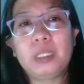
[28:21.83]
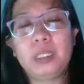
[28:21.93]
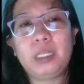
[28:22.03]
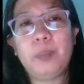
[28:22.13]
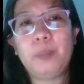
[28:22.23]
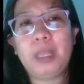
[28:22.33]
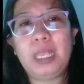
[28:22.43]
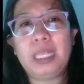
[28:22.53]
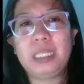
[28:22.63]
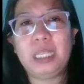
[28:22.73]
The symbol
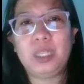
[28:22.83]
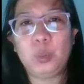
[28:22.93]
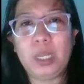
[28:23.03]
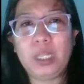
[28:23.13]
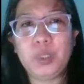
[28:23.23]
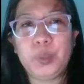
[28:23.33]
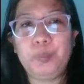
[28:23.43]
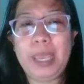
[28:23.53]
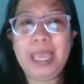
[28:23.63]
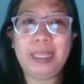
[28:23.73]
is this one. So
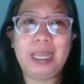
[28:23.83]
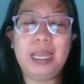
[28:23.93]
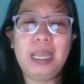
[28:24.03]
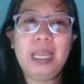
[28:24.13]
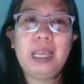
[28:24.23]
beta,